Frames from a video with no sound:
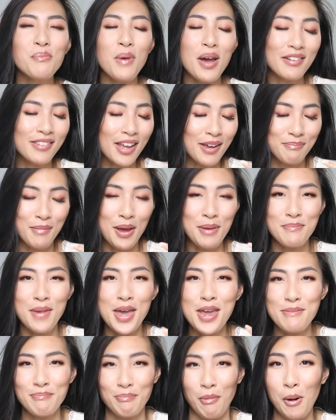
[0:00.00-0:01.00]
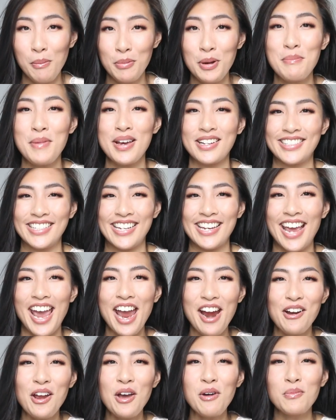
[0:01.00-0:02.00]
my main problematic
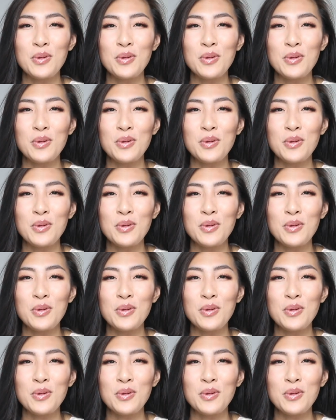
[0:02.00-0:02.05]
area,